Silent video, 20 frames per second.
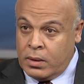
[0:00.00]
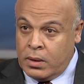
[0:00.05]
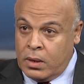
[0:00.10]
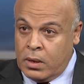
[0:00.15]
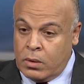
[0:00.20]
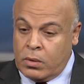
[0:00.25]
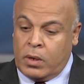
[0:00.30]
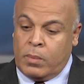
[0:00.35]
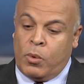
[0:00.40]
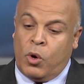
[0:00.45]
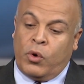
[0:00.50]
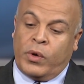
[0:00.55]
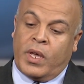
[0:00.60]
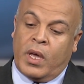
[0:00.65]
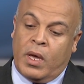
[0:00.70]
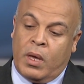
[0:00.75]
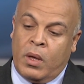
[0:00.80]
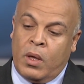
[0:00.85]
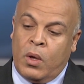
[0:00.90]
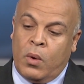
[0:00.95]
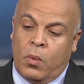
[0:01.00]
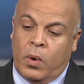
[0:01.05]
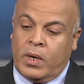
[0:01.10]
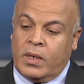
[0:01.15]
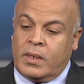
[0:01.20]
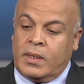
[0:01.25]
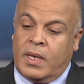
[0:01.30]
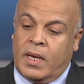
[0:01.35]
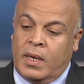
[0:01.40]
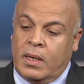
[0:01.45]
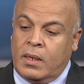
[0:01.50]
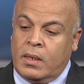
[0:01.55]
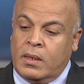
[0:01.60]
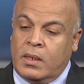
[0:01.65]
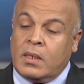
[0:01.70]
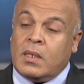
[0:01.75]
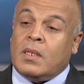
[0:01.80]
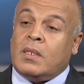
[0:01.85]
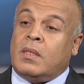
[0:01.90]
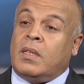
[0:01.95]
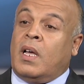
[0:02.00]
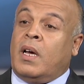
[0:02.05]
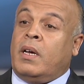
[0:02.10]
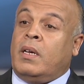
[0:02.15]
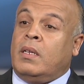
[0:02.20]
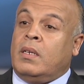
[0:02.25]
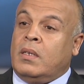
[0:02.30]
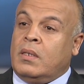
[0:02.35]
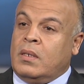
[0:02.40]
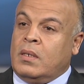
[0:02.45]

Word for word: I told him, okay, what is that? This is line.